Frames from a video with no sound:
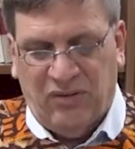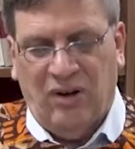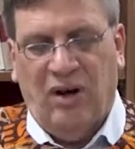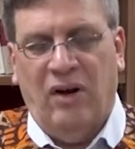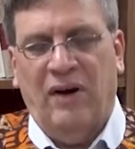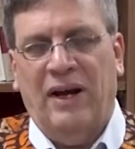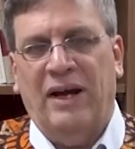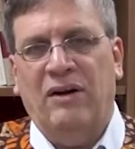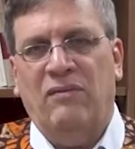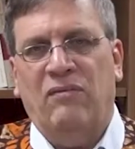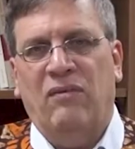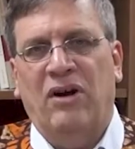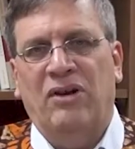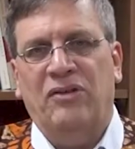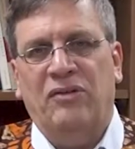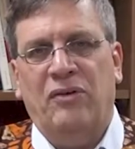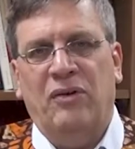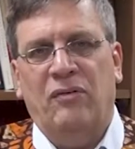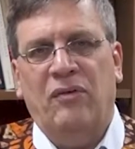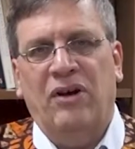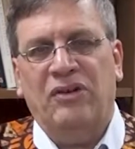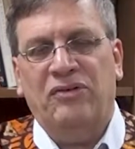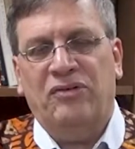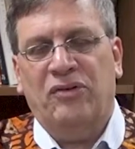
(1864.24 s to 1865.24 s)
saw a, re-
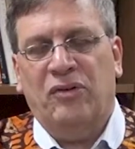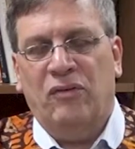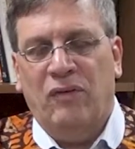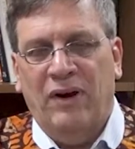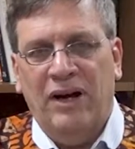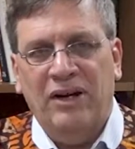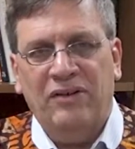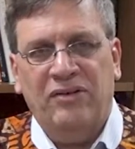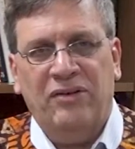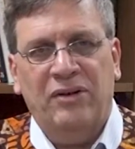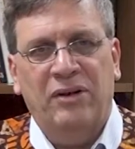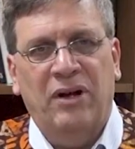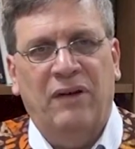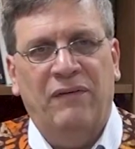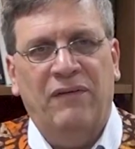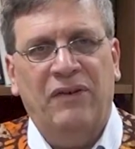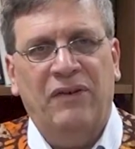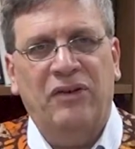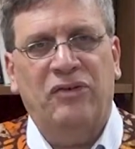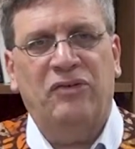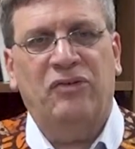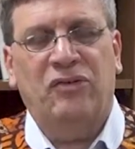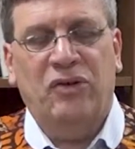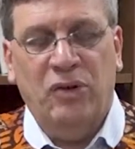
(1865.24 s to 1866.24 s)
a, restoration of
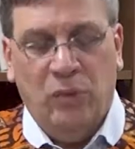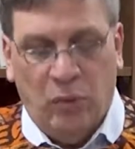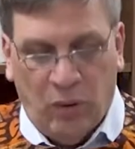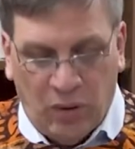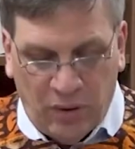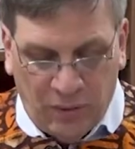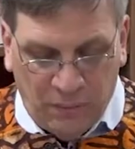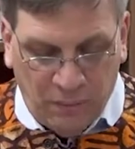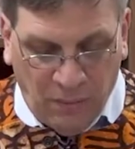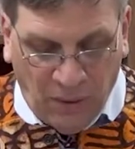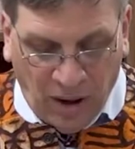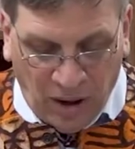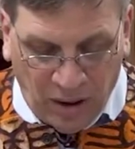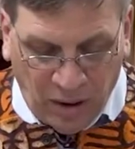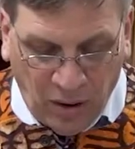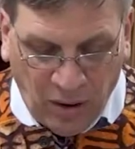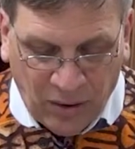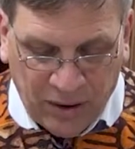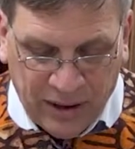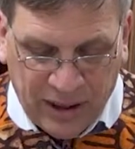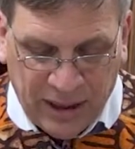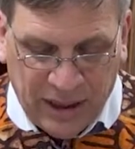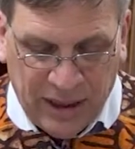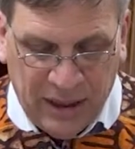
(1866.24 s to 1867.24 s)
the Stuart
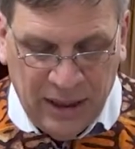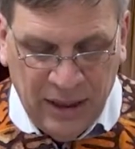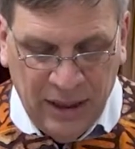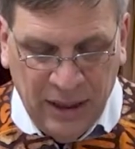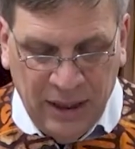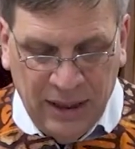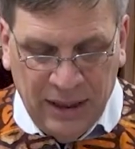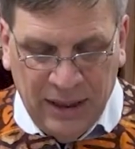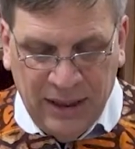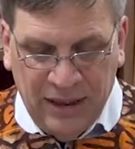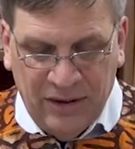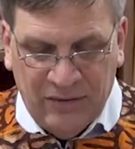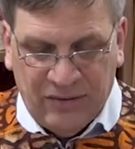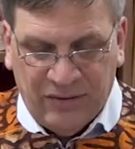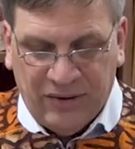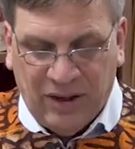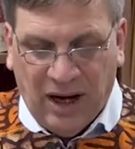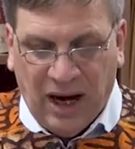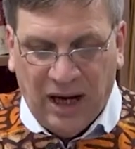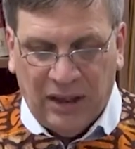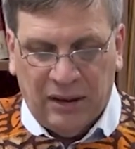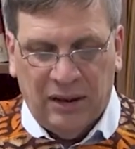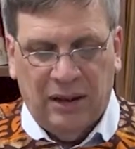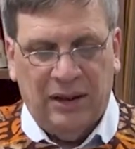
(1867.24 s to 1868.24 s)
monarchy in
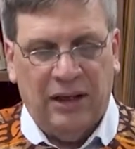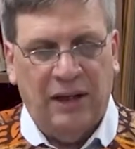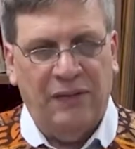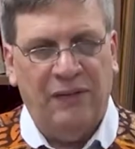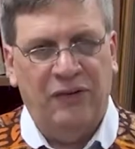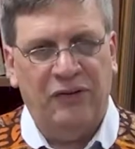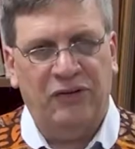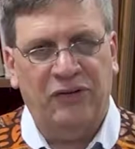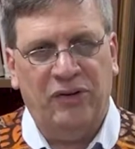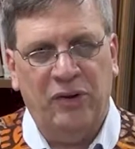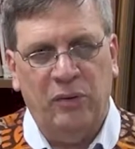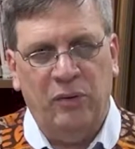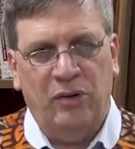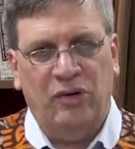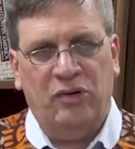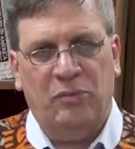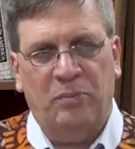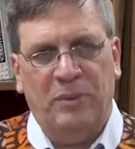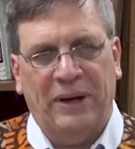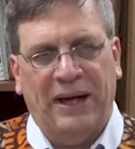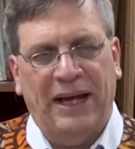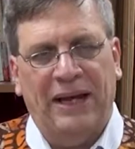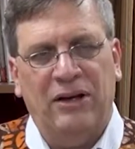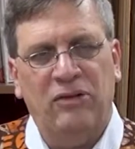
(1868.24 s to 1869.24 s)
Scotland, and the Stuarts
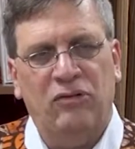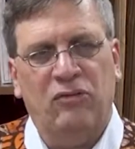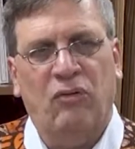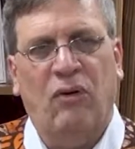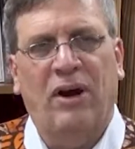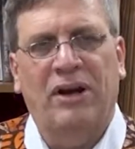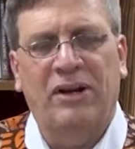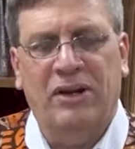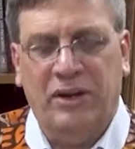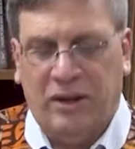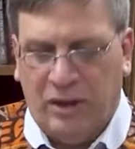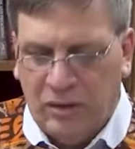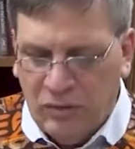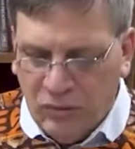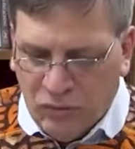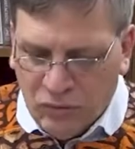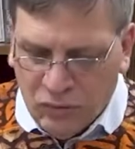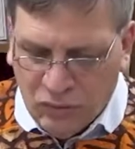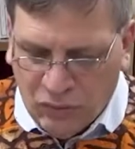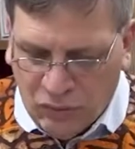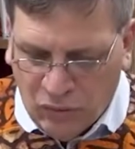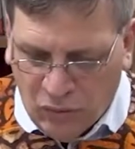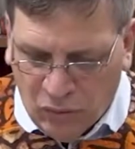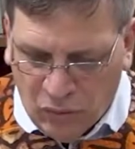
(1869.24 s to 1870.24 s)
began trying to
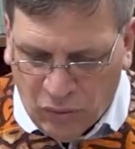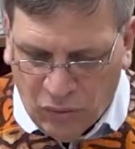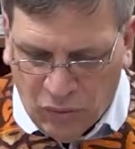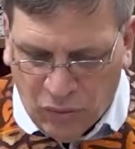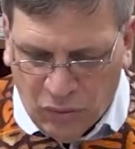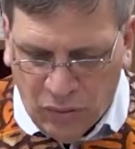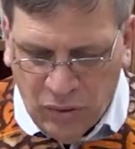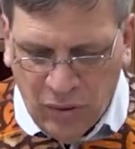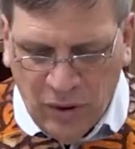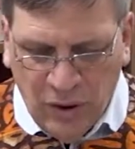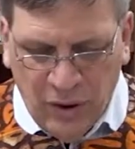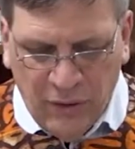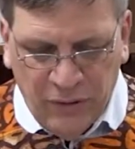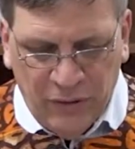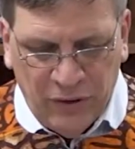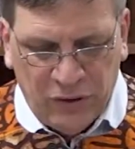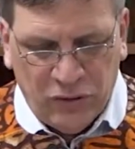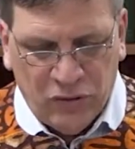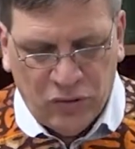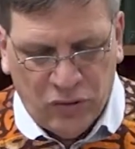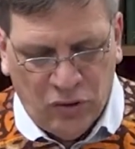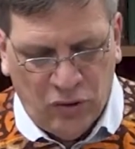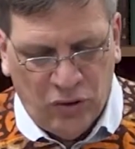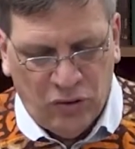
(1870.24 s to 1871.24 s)
control the
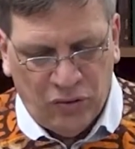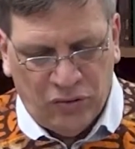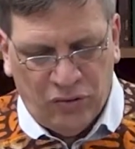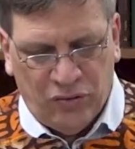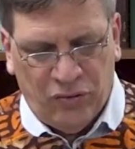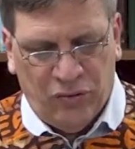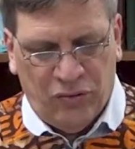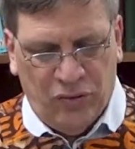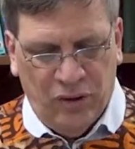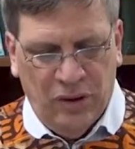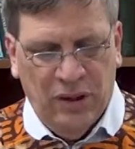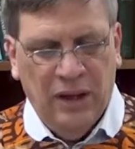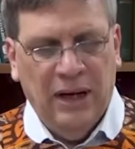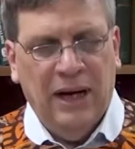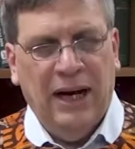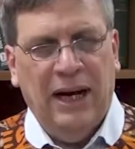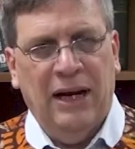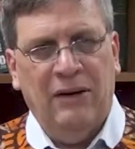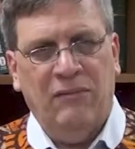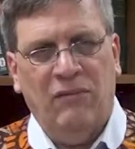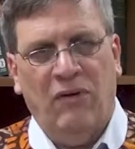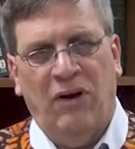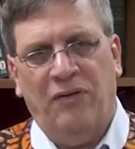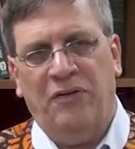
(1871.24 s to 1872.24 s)
church,
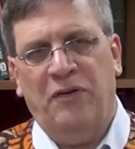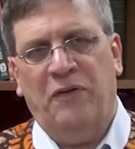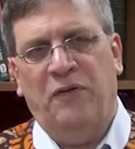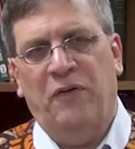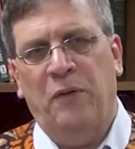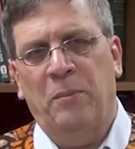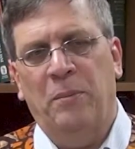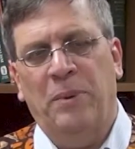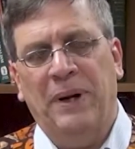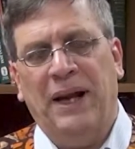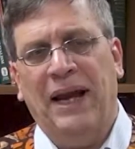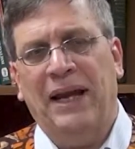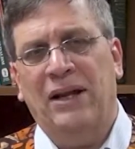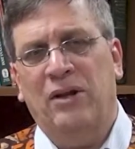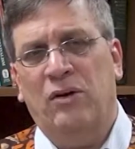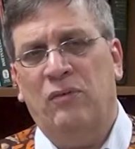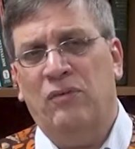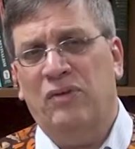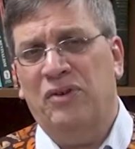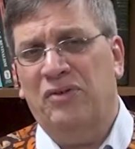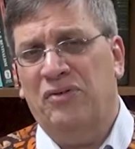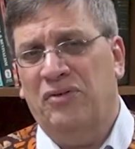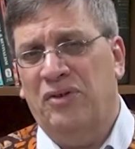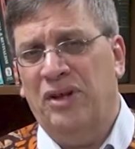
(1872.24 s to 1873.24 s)
and Rutherford began to
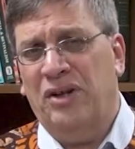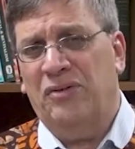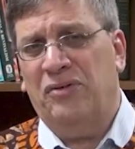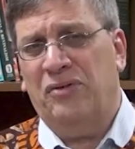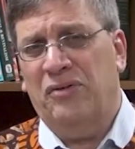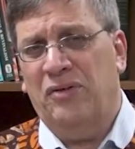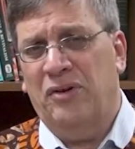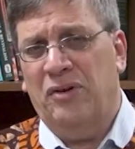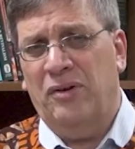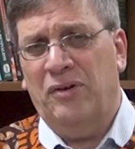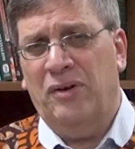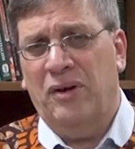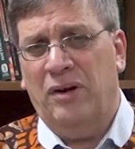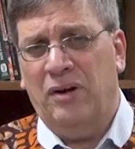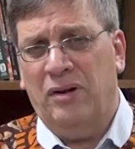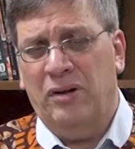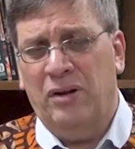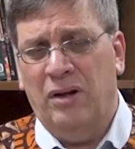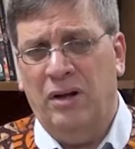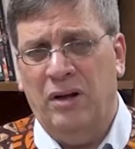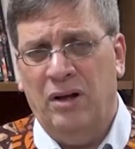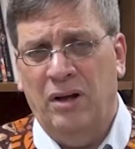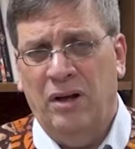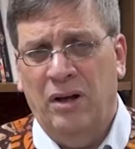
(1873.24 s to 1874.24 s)
resist the, the,
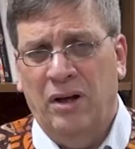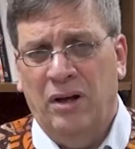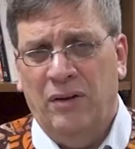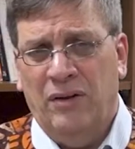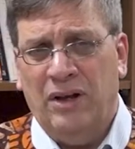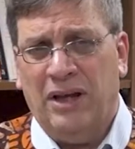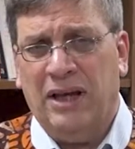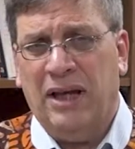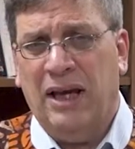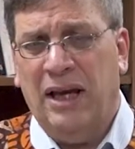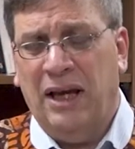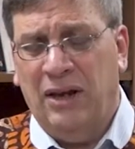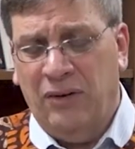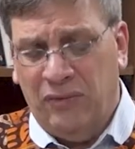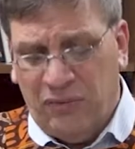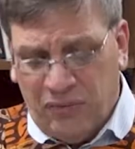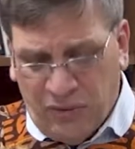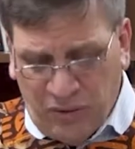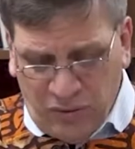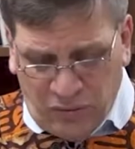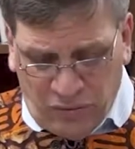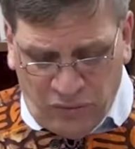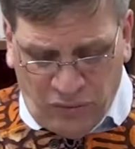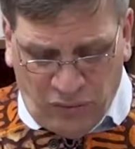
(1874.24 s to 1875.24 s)
the, the king's
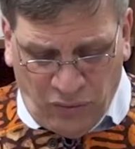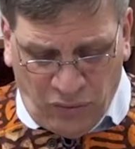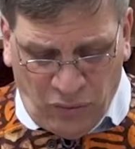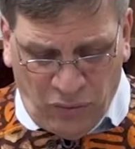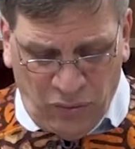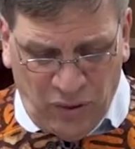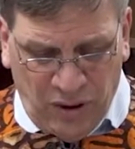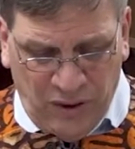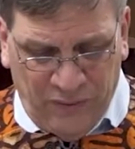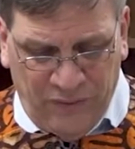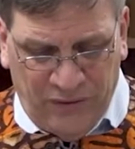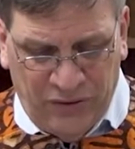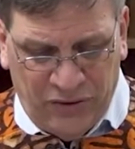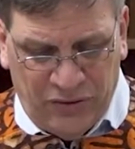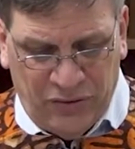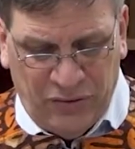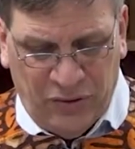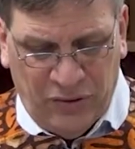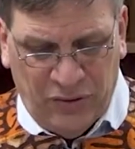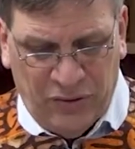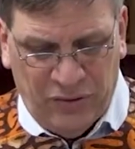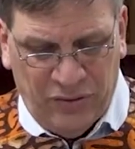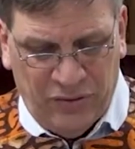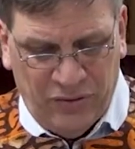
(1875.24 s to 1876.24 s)
control of the
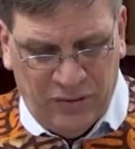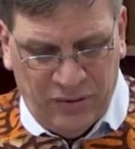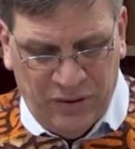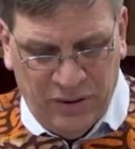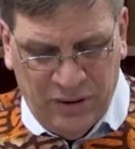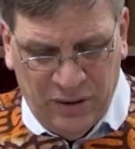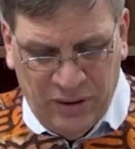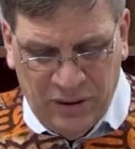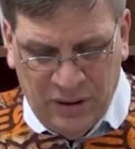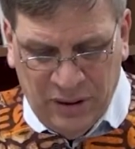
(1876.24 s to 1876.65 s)
church.